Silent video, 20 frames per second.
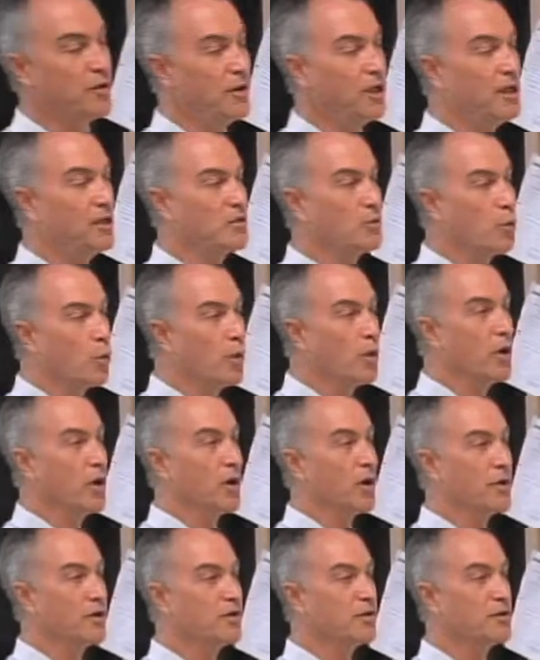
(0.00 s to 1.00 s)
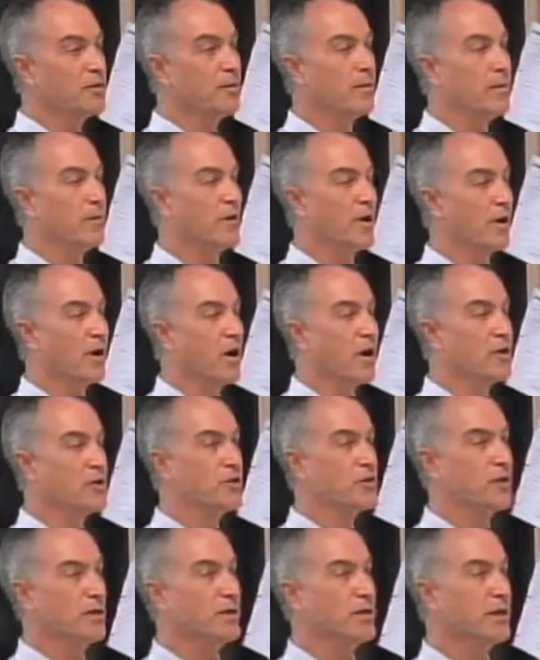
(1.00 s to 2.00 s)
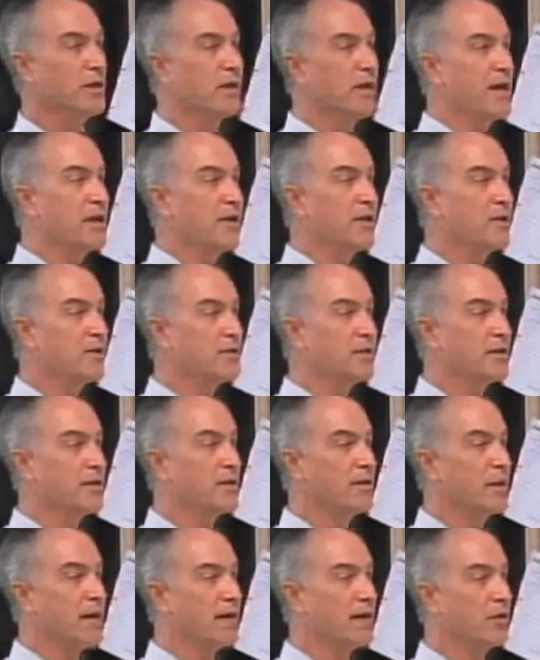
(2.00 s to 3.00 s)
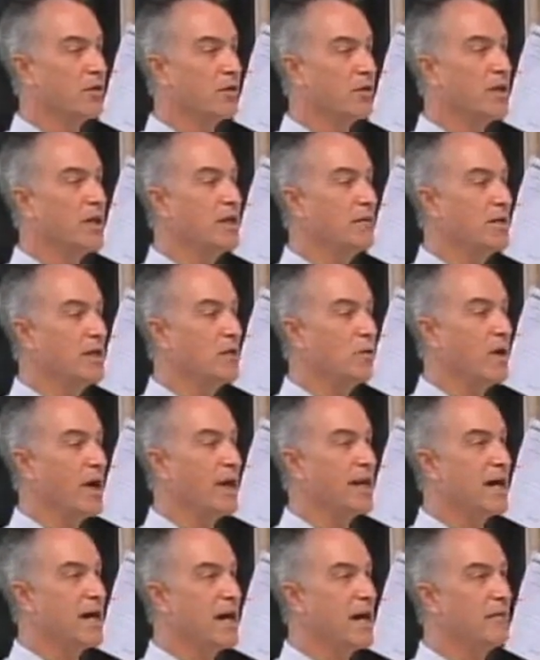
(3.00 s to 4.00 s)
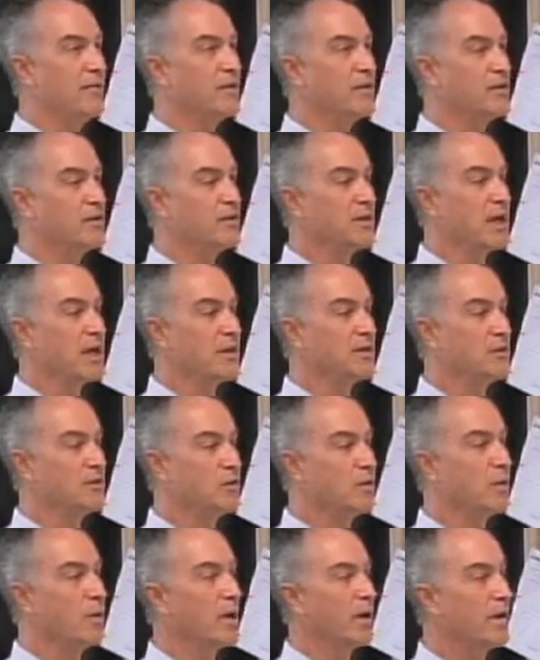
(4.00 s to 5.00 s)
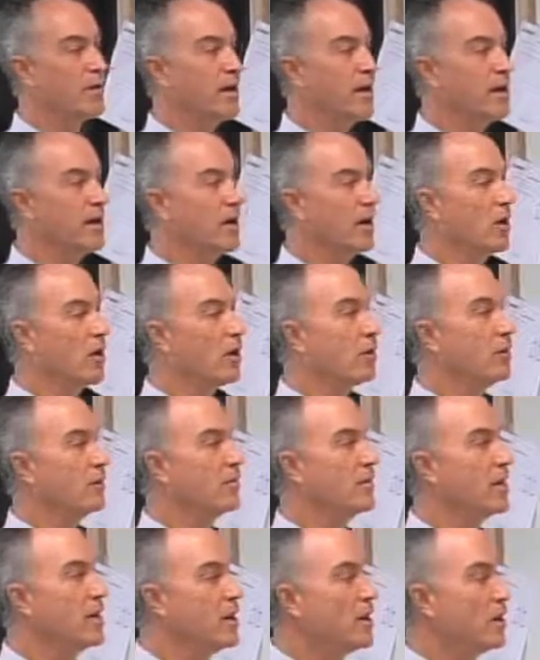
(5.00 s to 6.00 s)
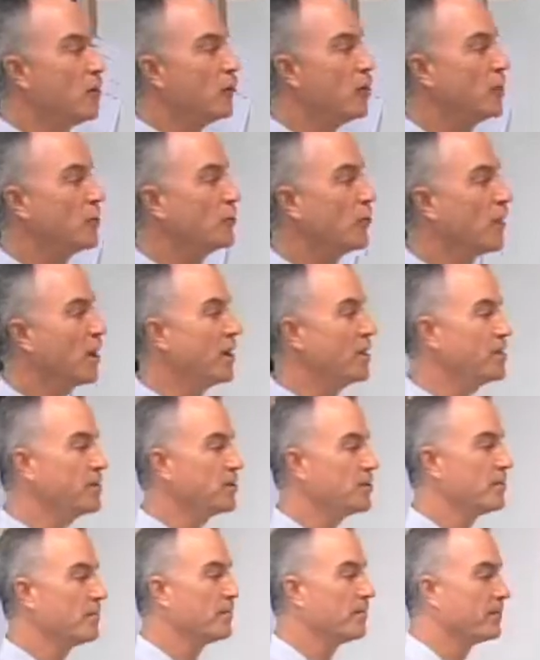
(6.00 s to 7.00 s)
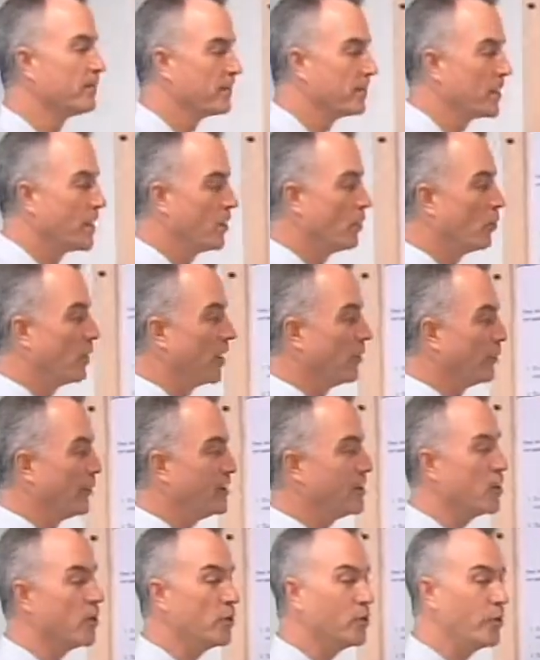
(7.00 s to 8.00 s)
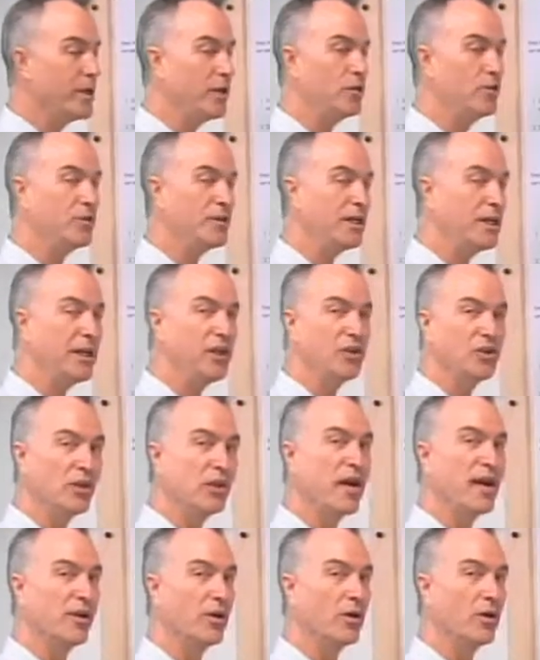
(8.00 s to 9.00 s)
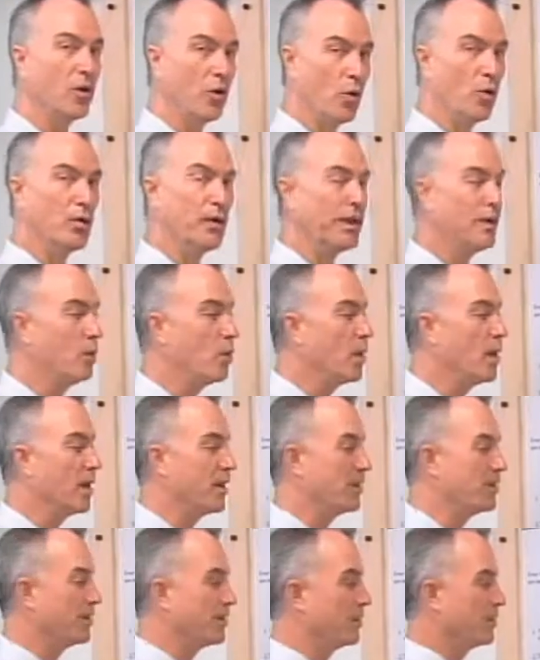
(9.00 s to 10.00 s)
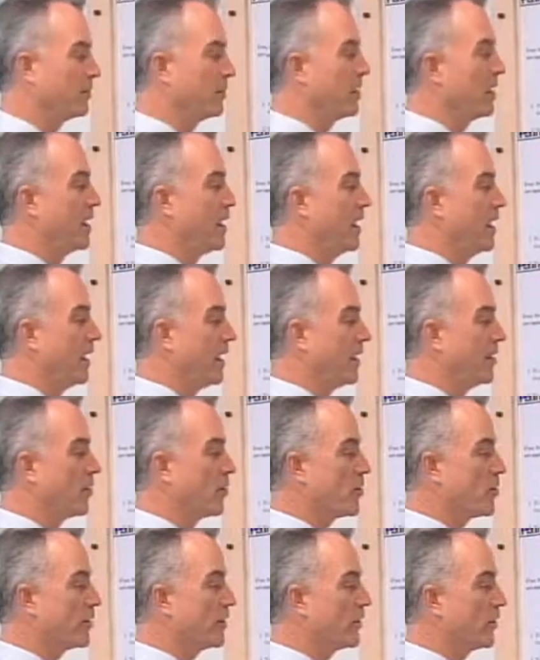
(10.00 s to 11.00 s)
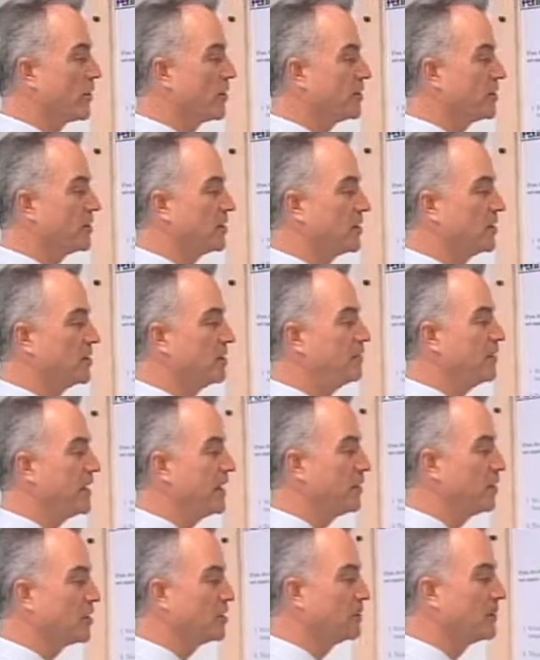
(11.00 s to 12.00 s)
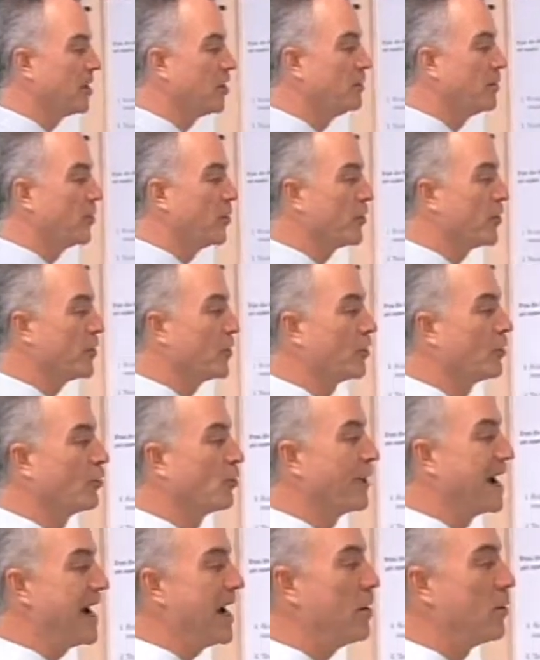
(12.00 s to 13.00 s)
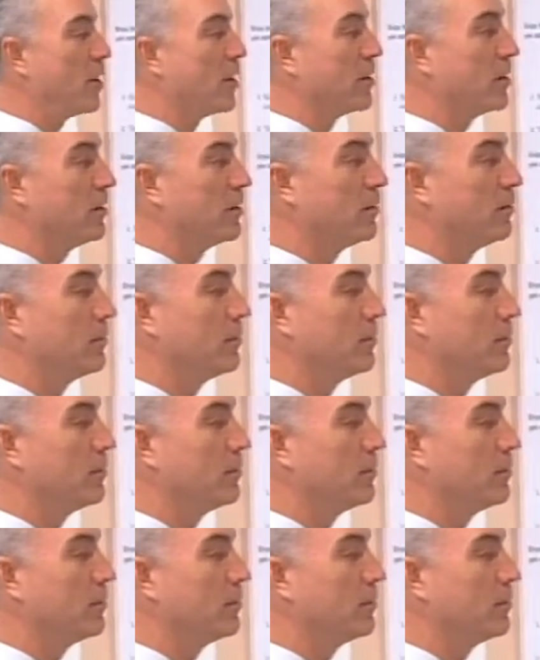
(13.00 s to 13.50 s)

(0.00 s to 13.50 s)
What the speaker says: these words, there are certain letters that are going to be quite obvious as to where they go. Which ones? Well, we know that we use each letter only once. In order for us to be able to spell both growl